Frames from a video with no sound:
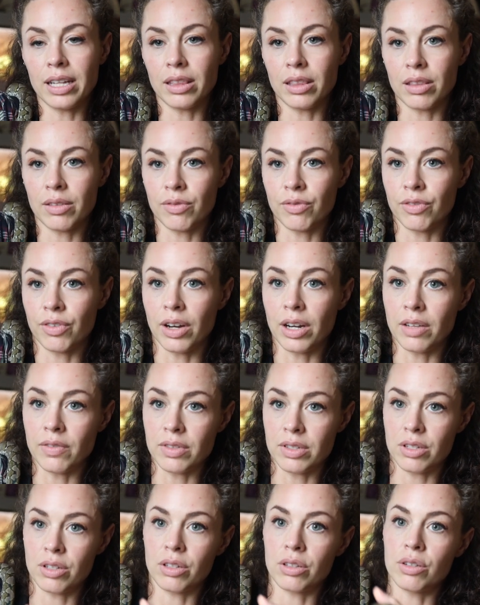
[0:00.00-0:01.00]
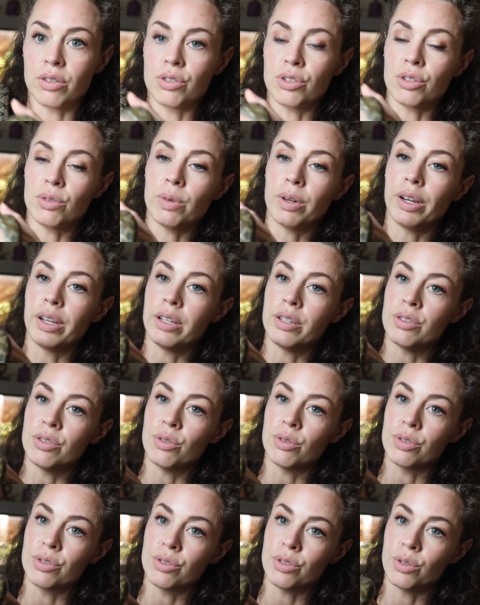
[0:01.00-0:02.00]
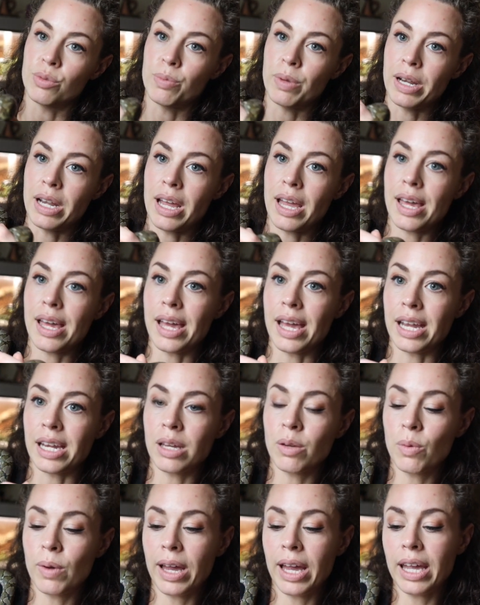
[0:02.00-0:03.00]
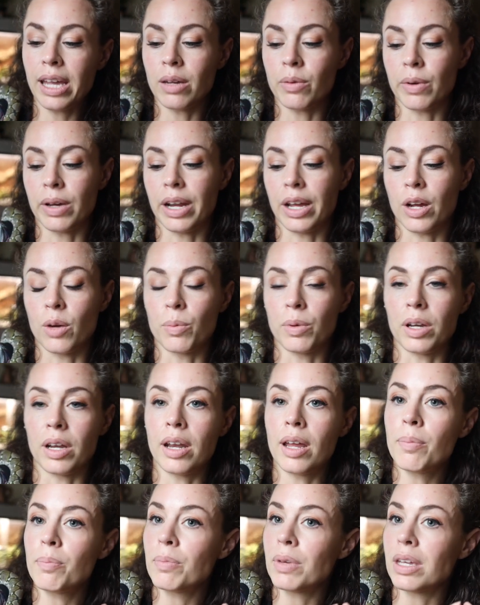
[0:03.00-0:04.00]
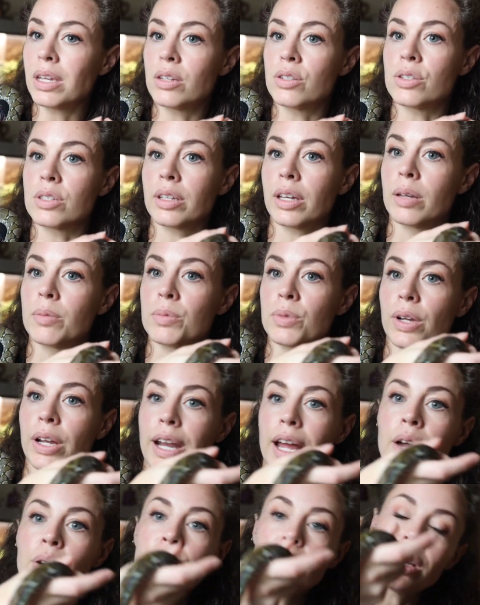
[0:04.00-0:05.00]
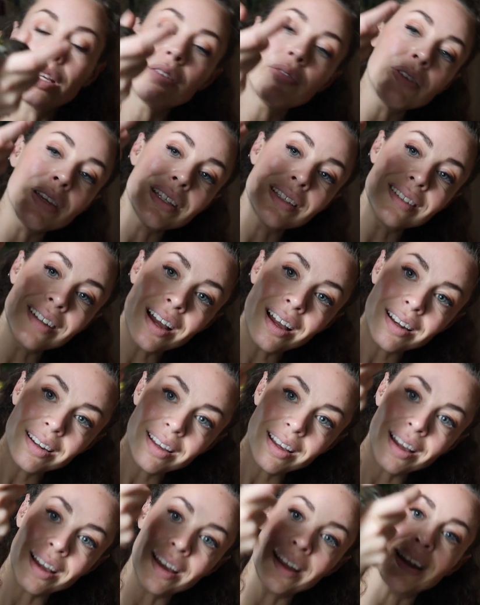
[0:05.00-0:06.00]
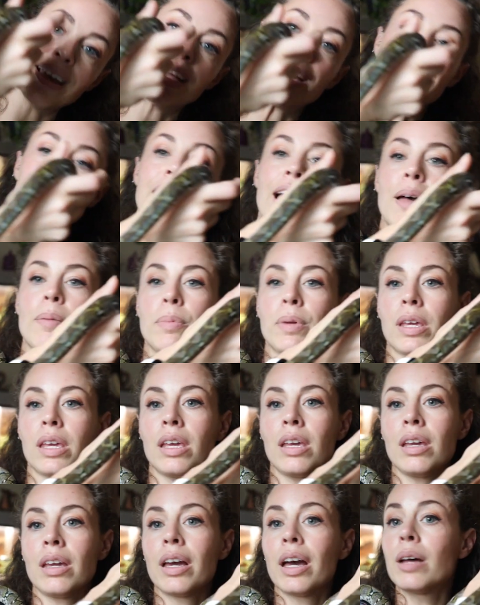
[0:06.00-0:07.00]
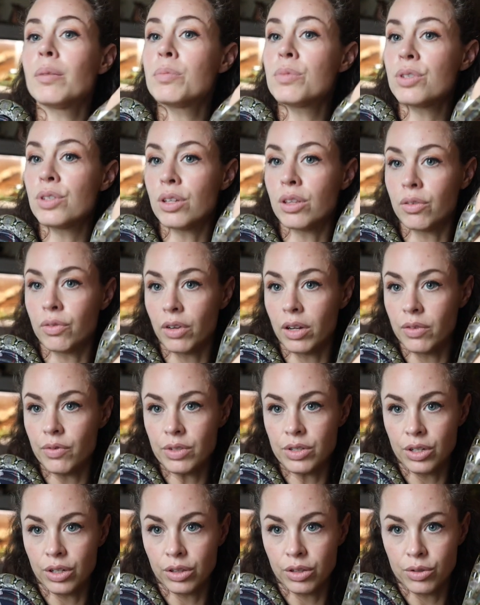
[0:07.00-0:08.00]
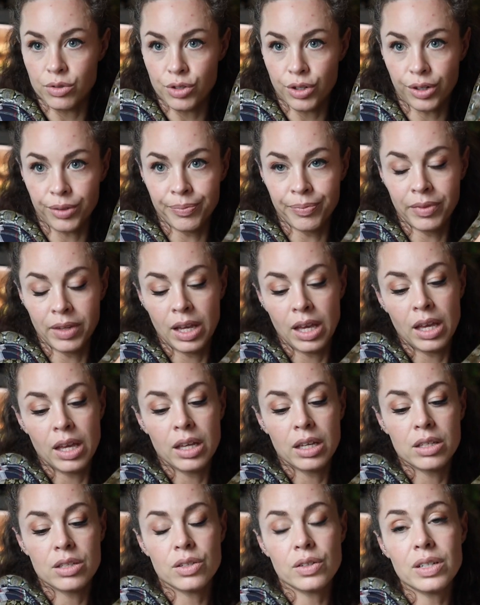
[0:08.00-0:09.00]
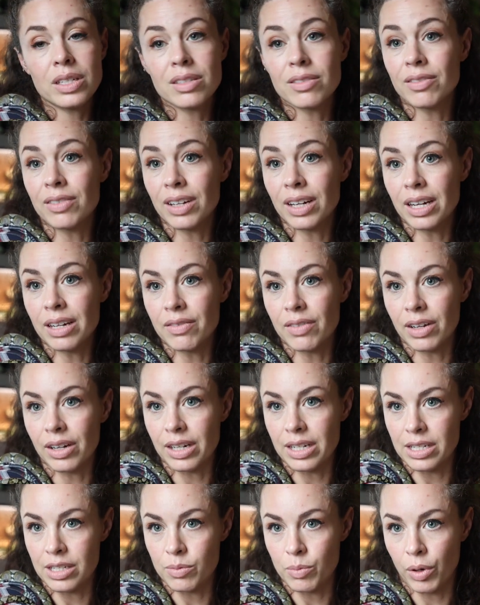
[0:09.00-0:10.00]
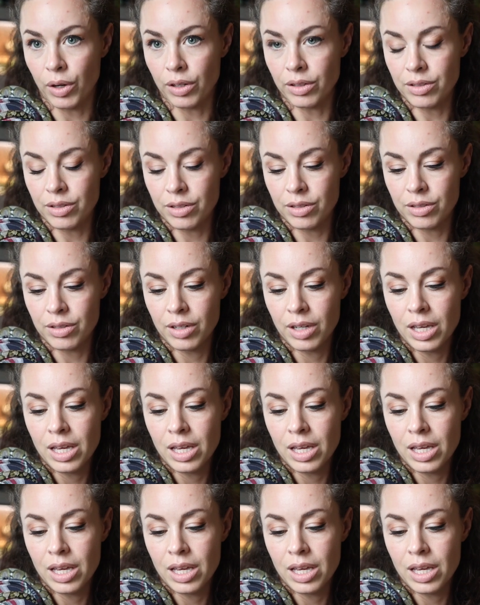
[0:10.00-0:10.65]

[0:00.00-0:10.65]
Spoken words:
at the front of his enclosure where his doors open anyway, and when I open it up, he just comes right out. If he's not and I tap, he comes to the front of his enclosure. So he's very, very smart.